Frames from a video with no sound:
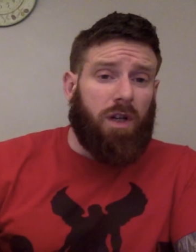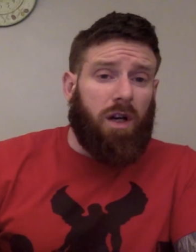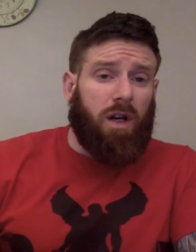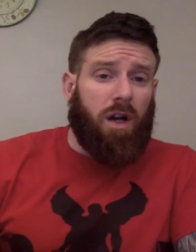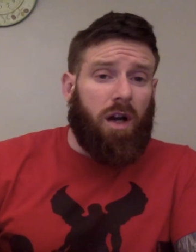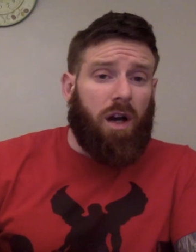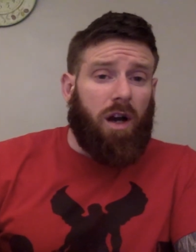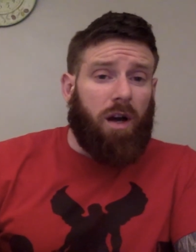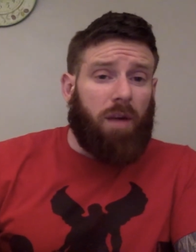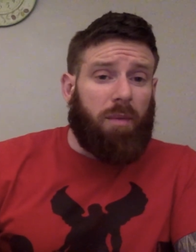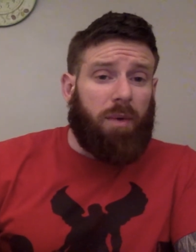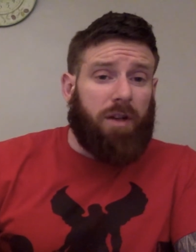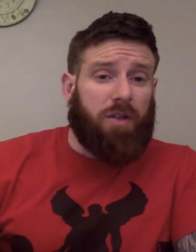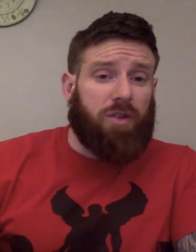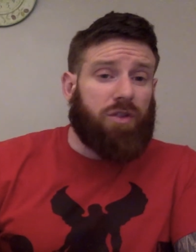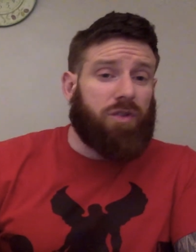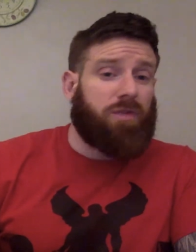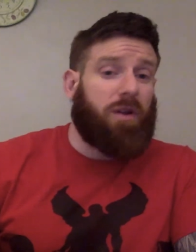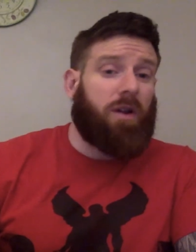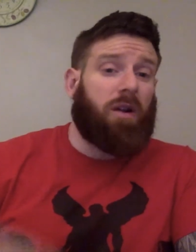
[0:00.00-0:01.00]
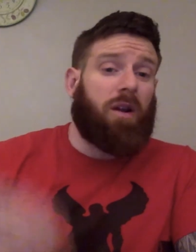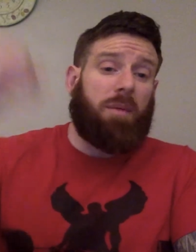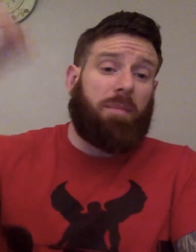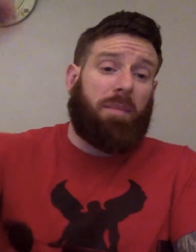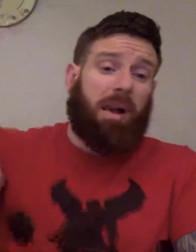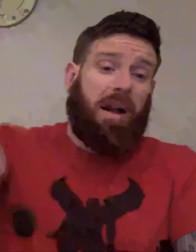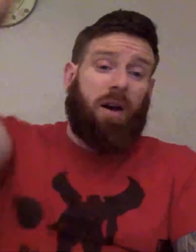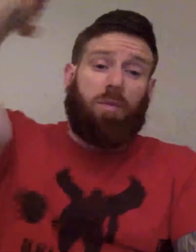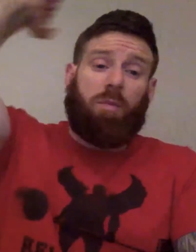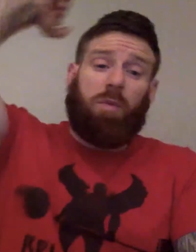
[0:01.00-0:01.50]
Um, I just felt like my
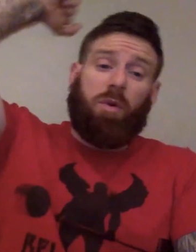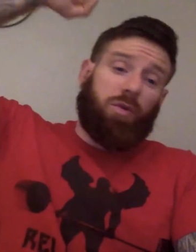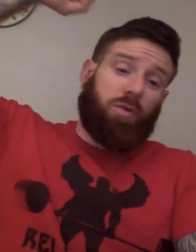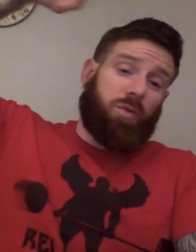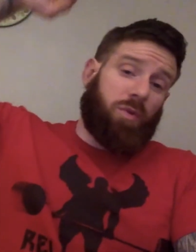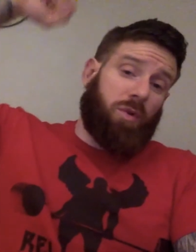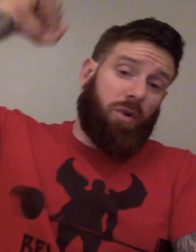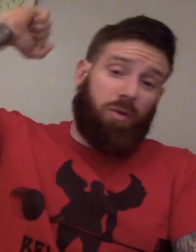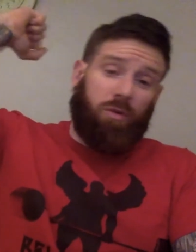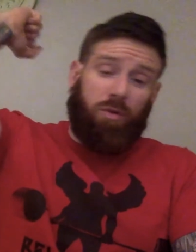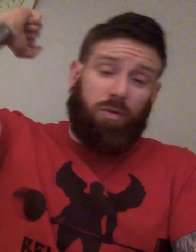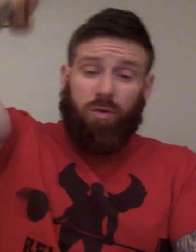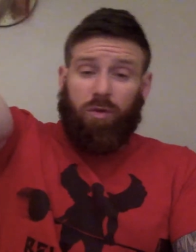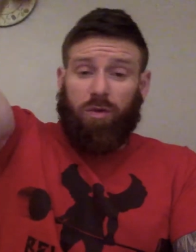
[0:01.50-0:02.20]
elbows were going all